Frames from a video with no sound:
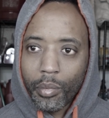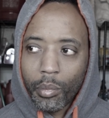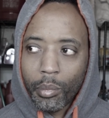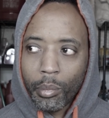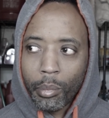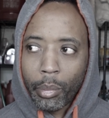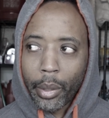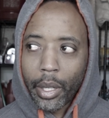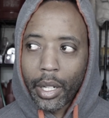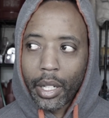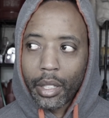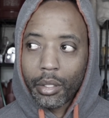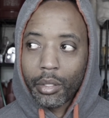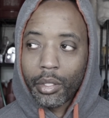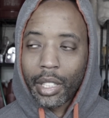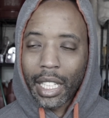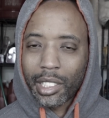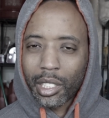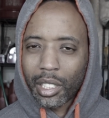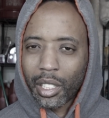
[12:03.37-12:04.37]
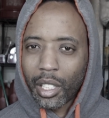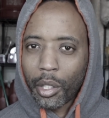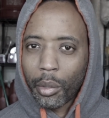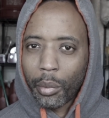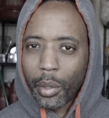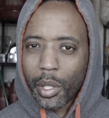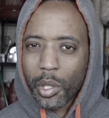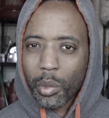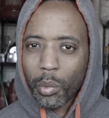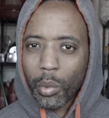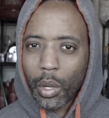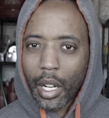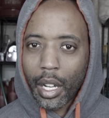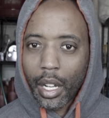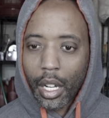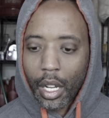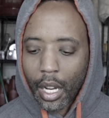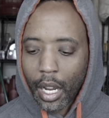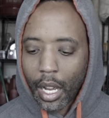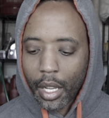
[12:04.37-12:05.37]
but that's another reason
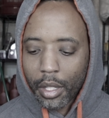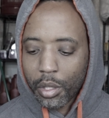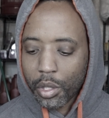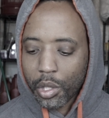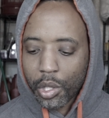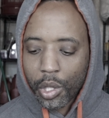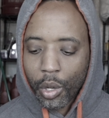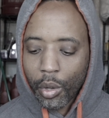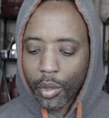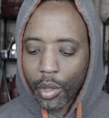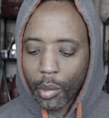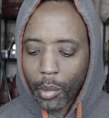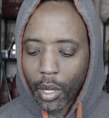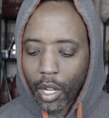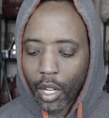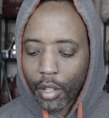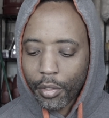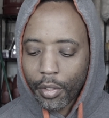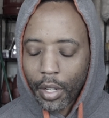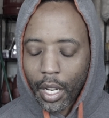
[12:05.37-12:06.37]
why I just turn them off.